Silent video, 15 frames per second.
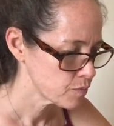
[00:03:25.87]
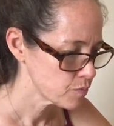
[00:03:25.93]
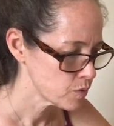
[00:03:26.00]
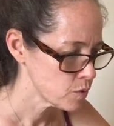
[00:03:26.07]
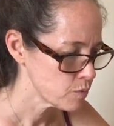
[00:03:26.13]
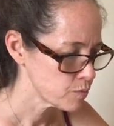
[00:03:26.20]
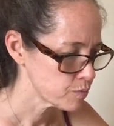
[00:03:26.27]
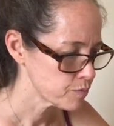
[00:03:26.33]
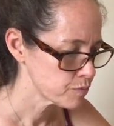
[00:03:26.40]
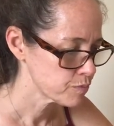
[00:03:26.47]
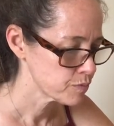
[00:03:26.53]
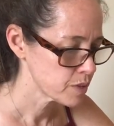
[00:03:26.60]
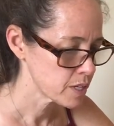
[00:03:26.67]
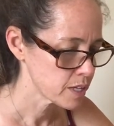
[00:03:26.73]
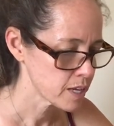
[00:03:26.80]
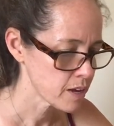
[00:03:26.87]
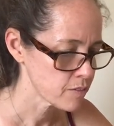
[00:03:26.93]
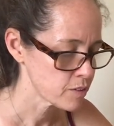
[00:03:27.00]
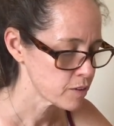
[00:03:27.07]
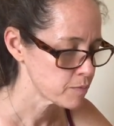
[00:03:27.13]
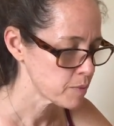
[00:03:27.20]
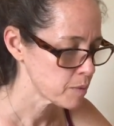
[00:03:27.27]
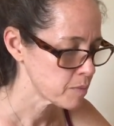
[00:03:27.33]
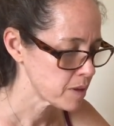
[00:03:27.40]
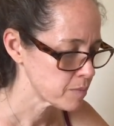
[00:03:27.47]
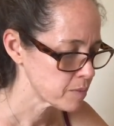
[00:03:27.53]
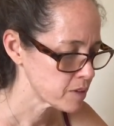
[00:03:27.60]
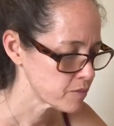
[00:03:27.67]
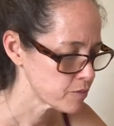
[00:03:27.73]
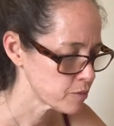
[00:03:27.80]
Oh, and I got rid of my
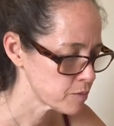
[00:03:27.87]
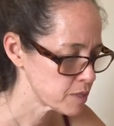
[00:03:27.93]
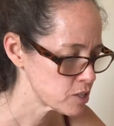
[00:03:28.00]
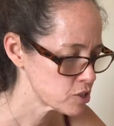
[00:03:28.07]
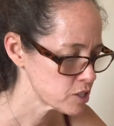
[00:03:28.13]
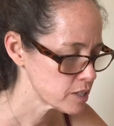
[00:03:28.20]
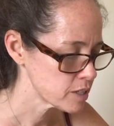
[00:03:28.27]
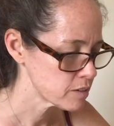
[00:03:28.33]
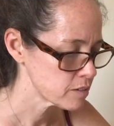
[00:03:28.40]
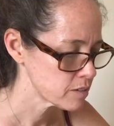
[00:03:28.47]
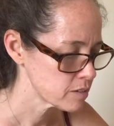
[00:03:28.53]
payment information now.